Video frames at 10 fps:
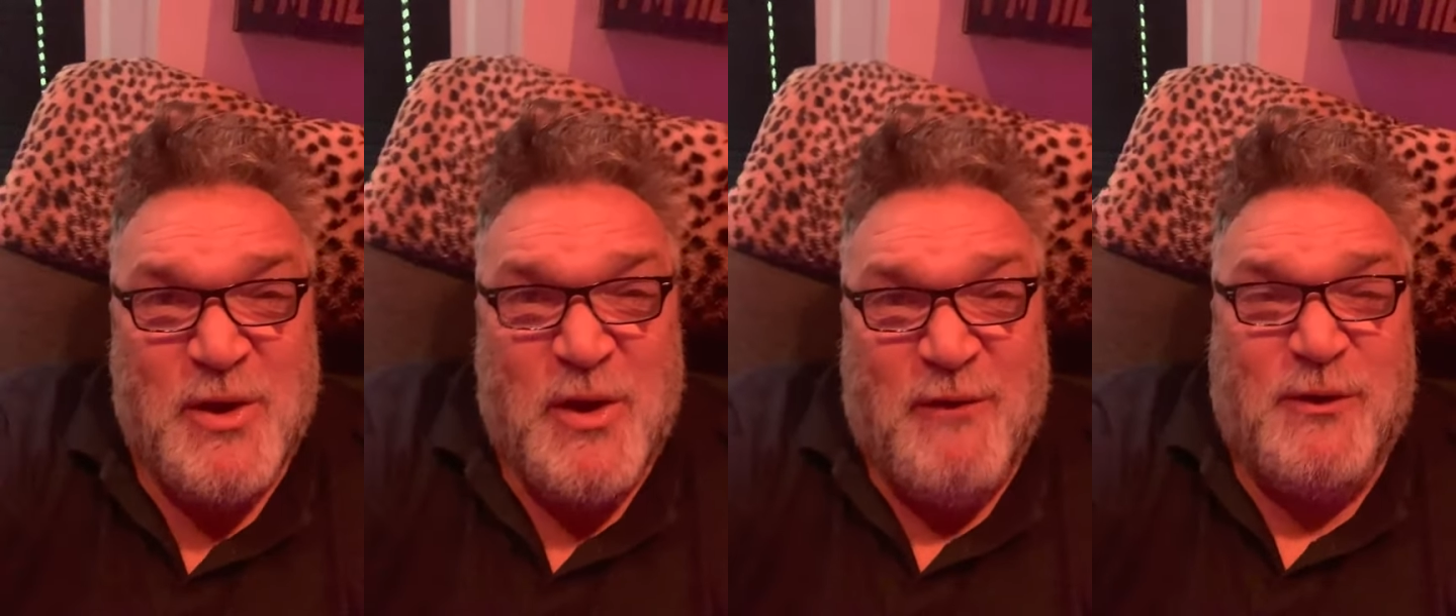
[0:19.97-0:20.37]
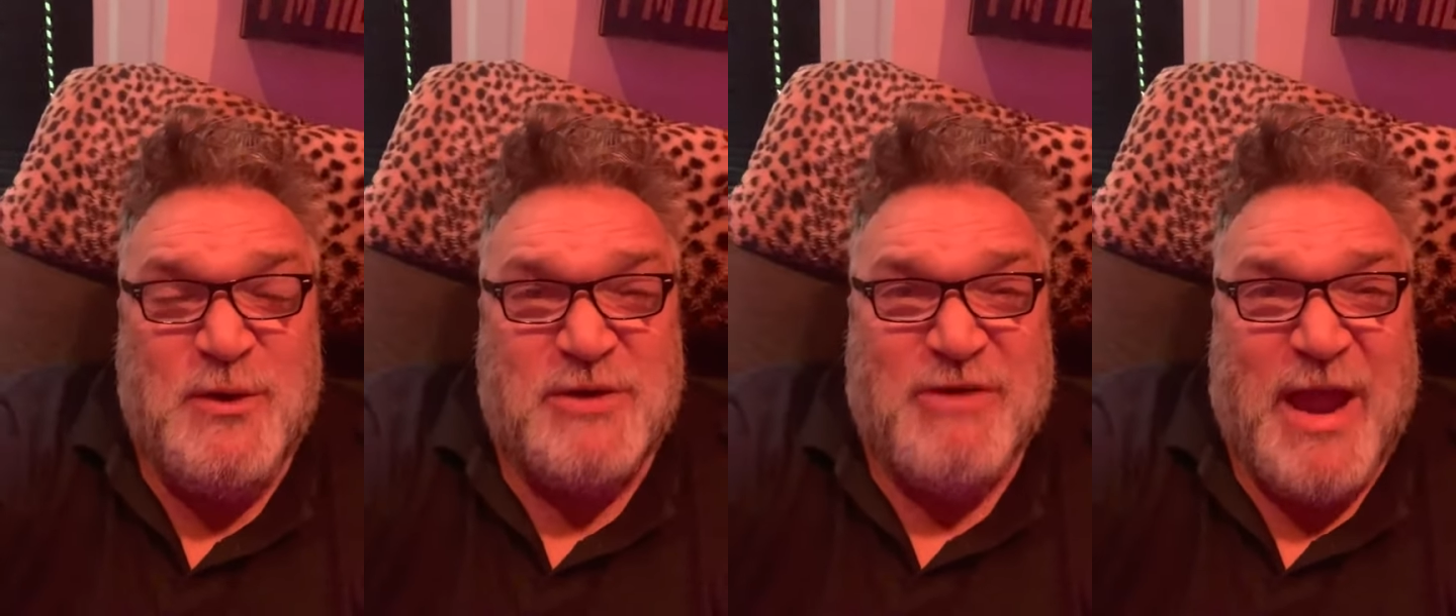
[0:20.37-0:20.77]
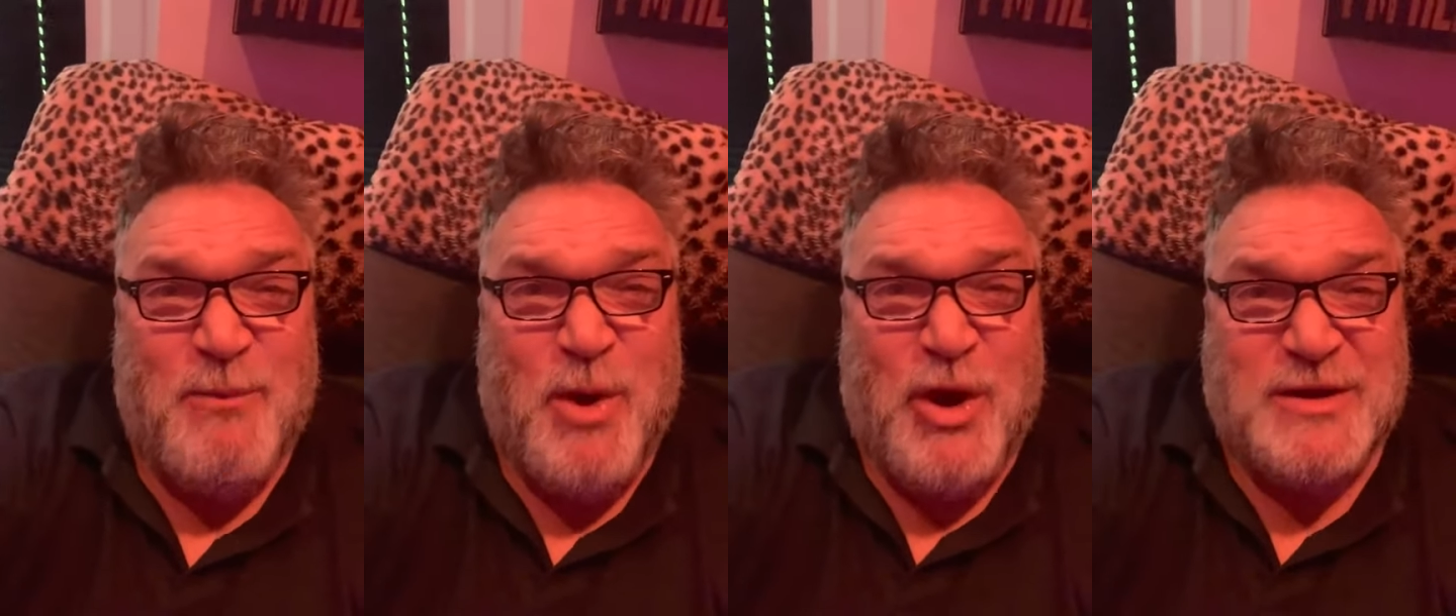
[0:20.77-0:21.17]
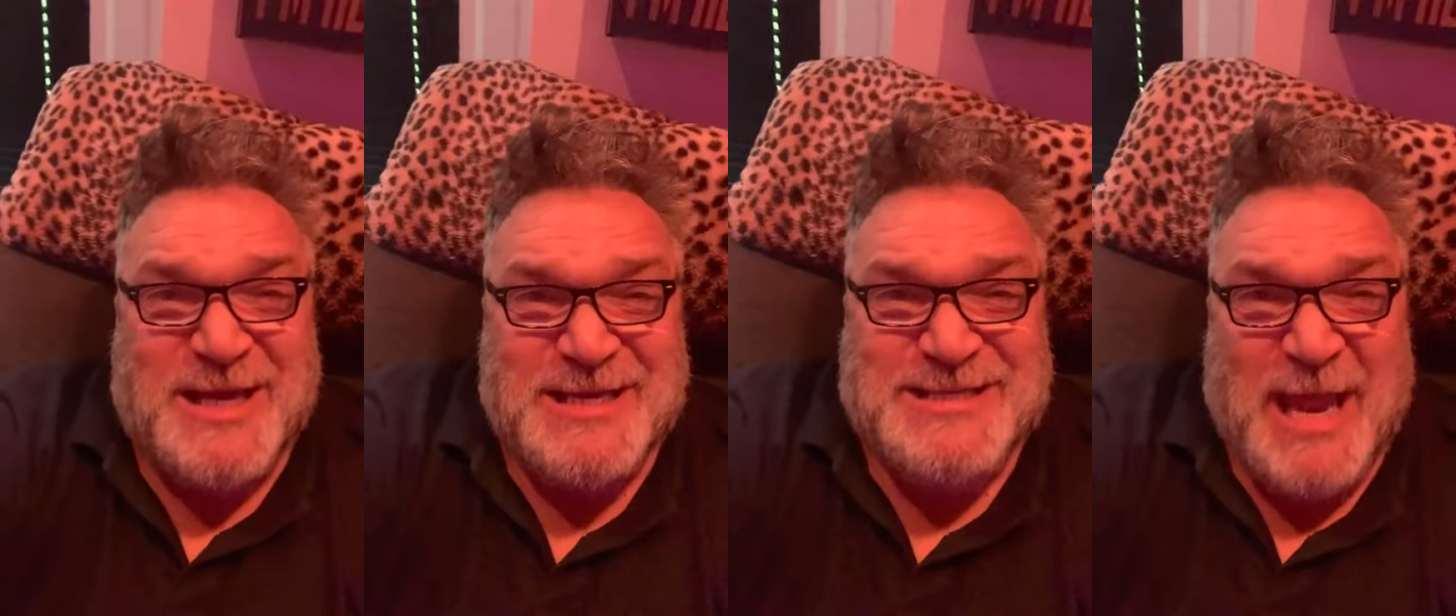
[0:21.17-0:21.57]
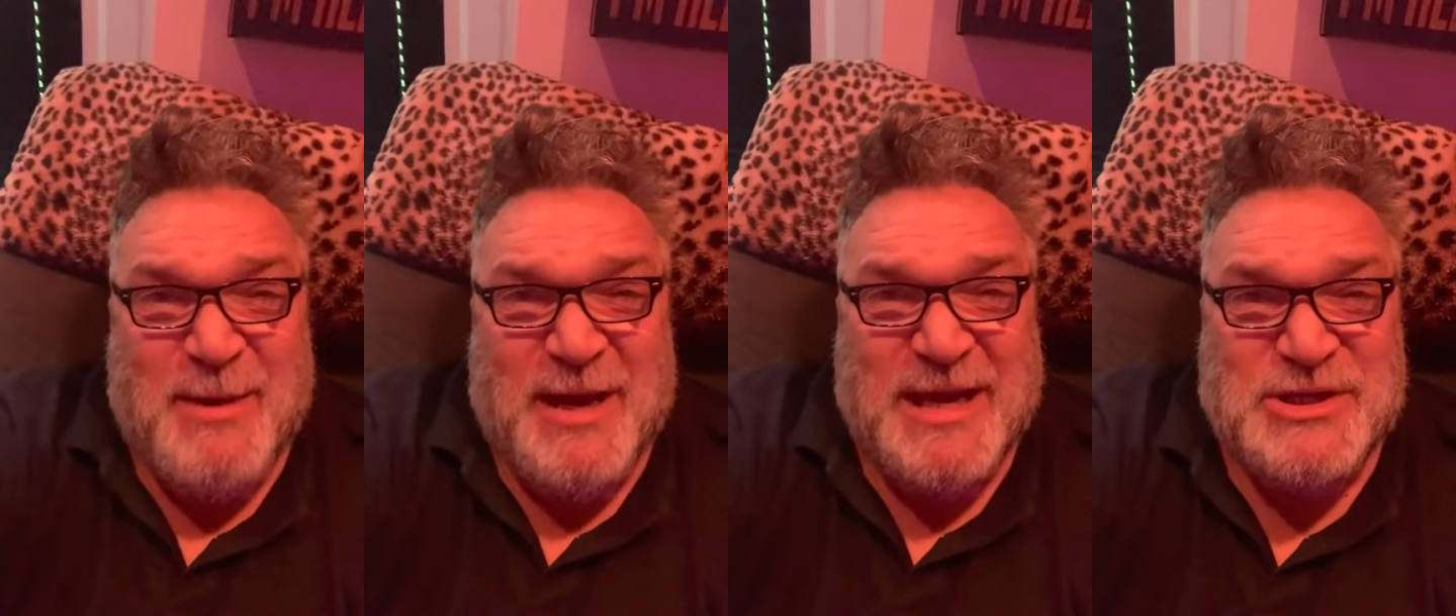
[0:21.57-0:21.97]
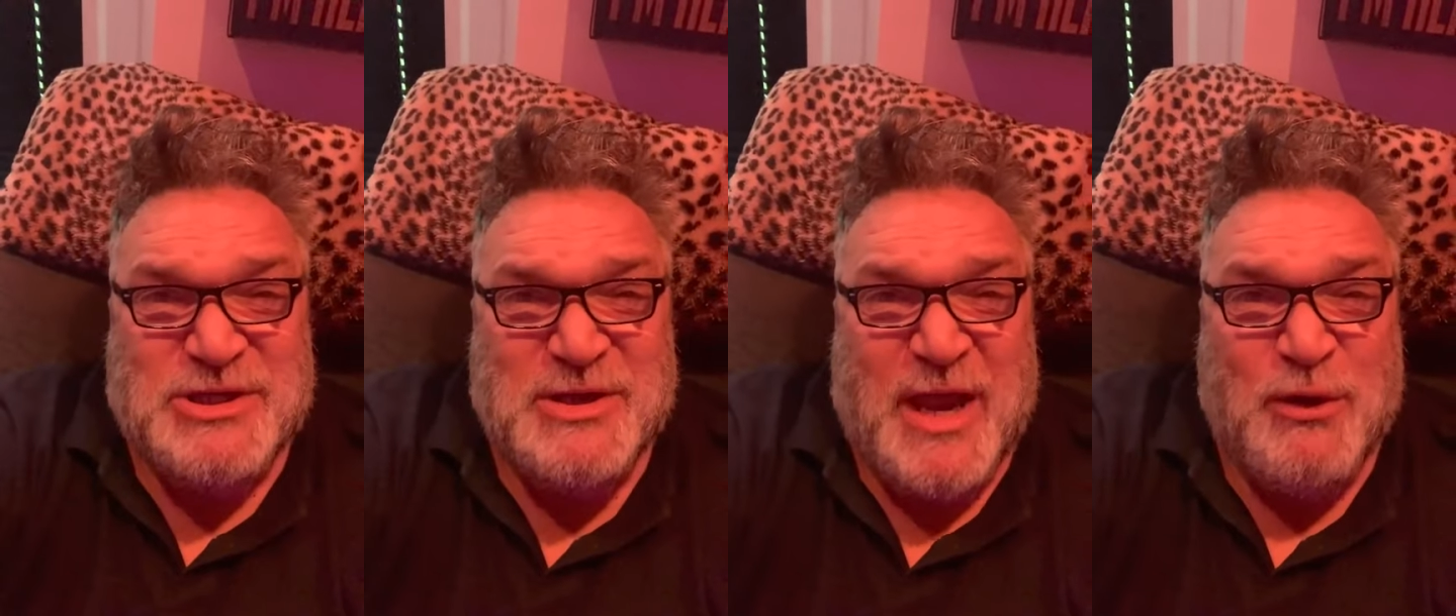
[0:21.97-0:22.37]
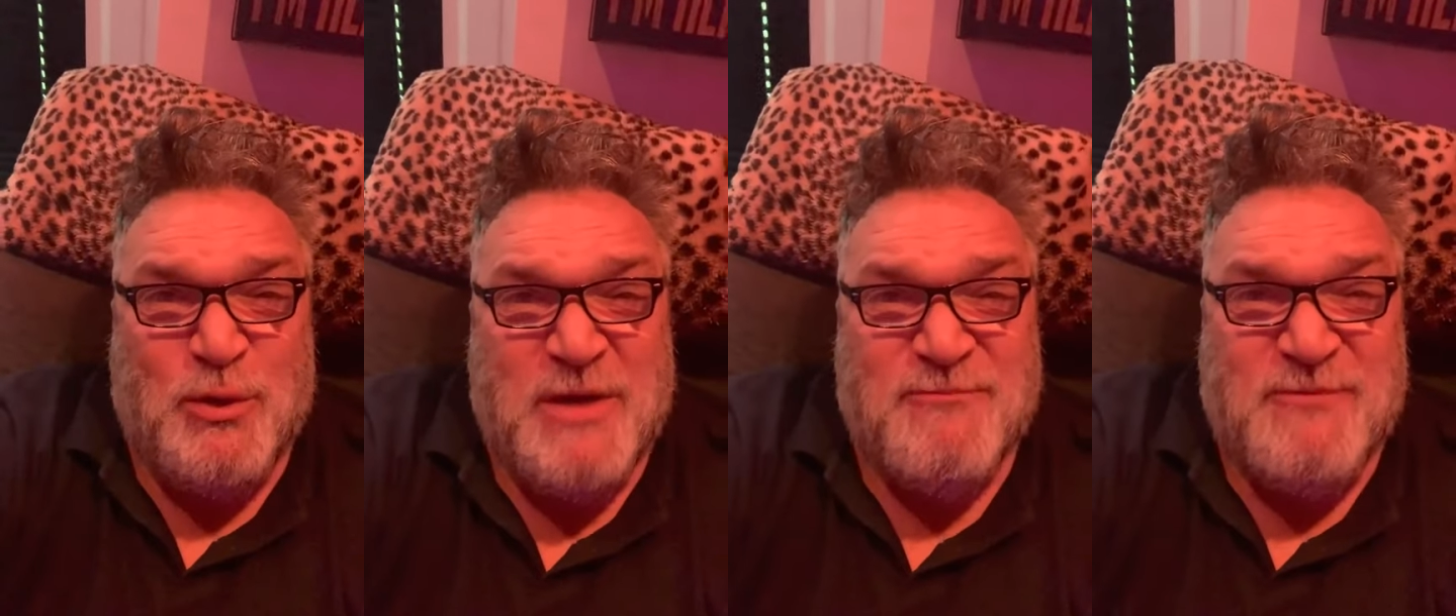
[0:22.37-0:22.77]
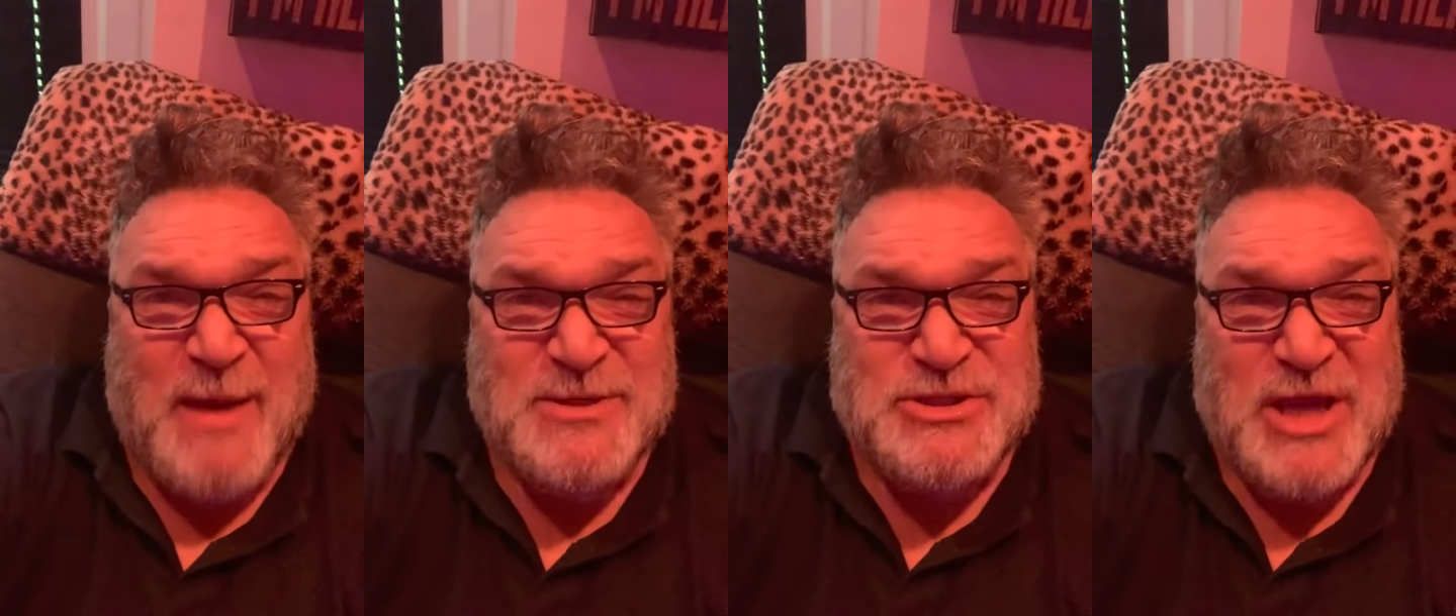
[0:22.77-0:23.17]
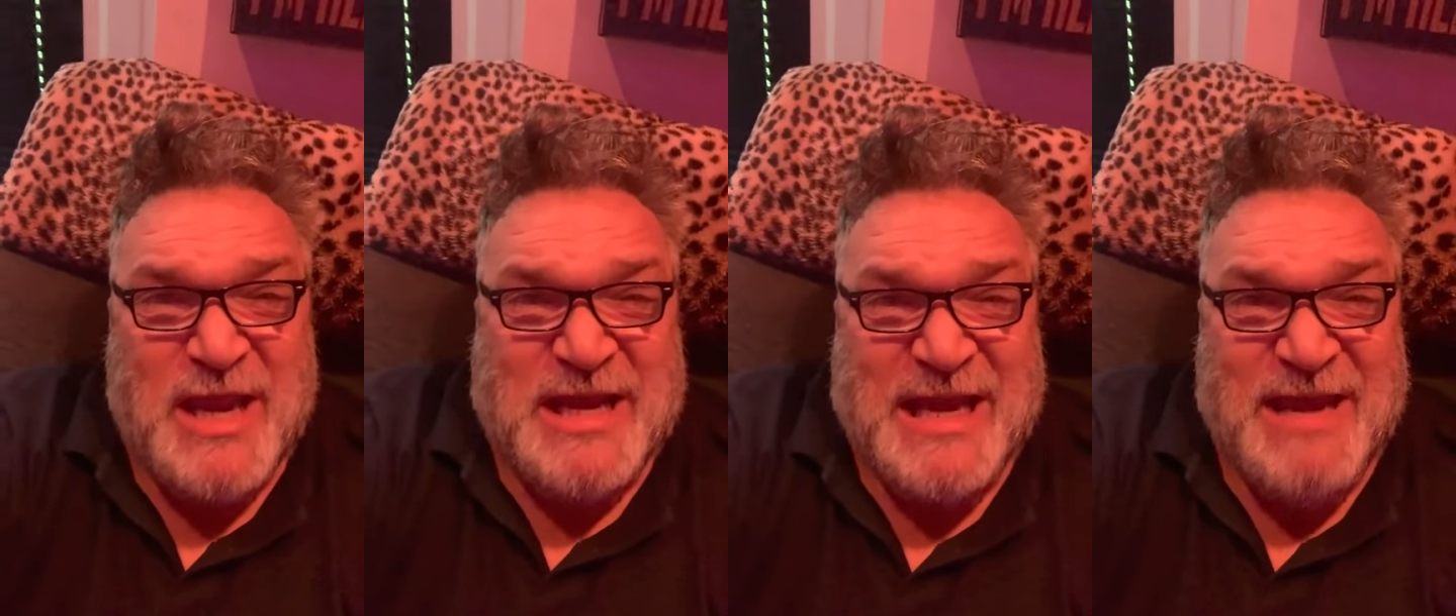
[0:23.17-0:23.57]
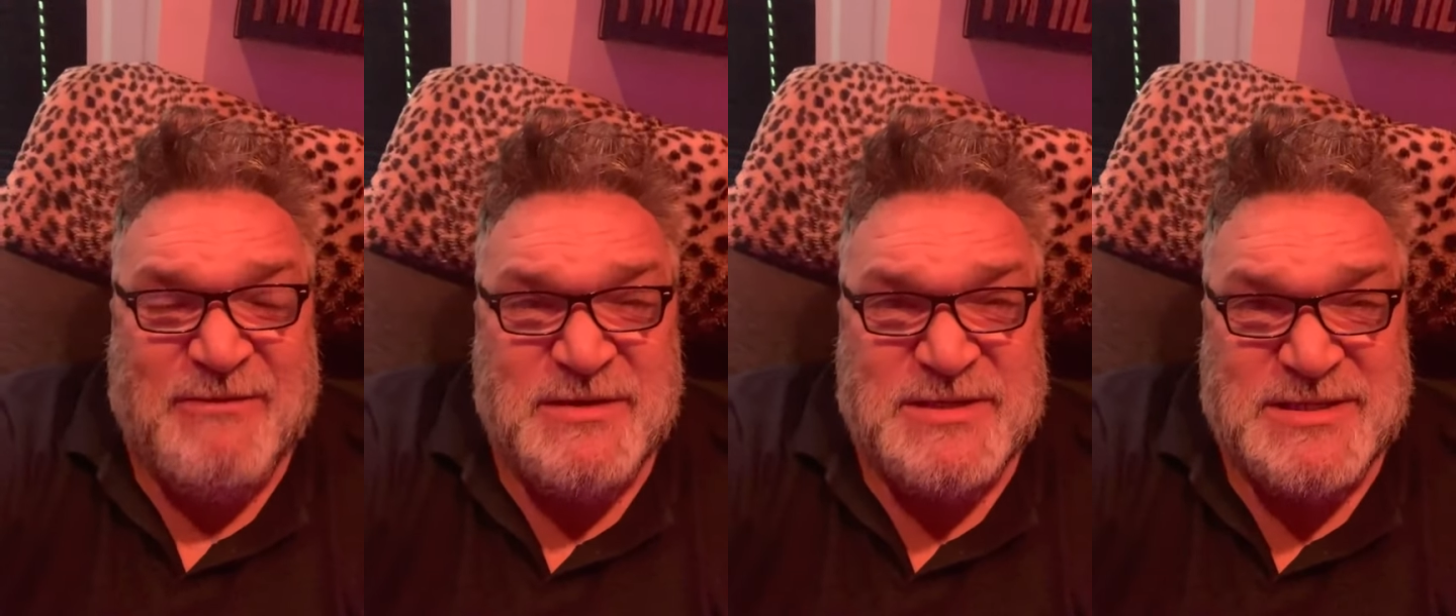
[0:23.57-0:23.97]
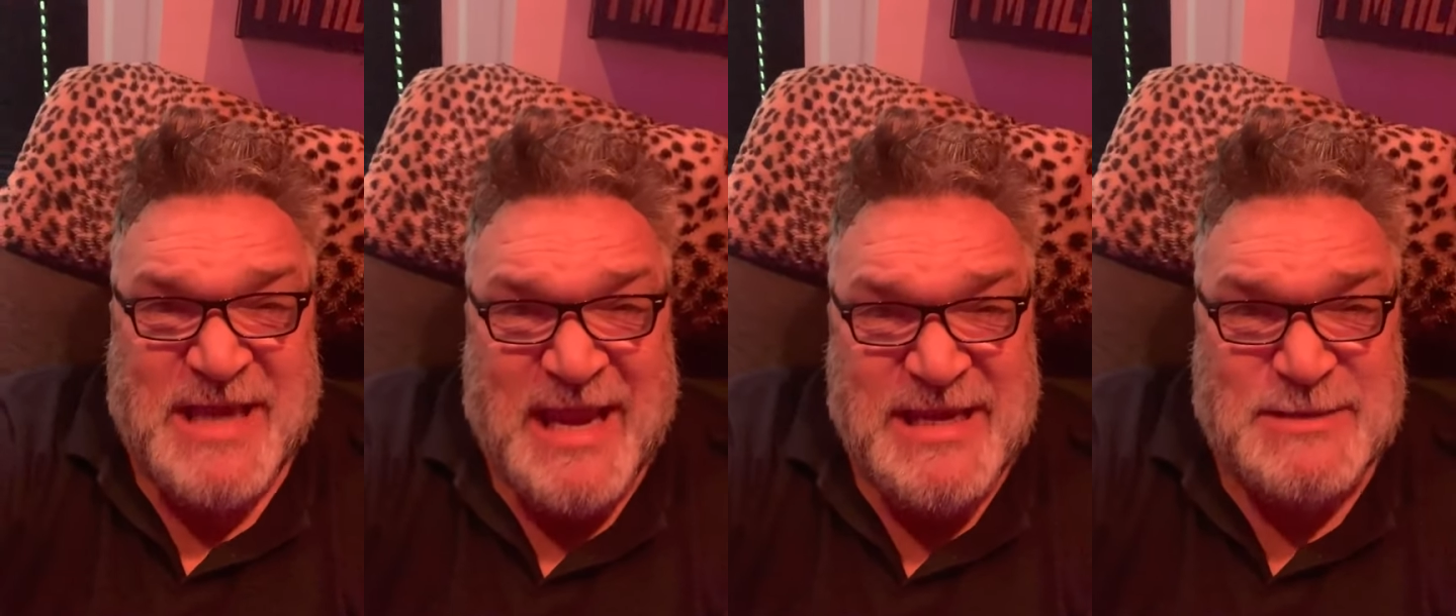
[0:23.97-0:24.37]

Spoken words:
for all your groundworks demolition and all your rubbish clearance needs,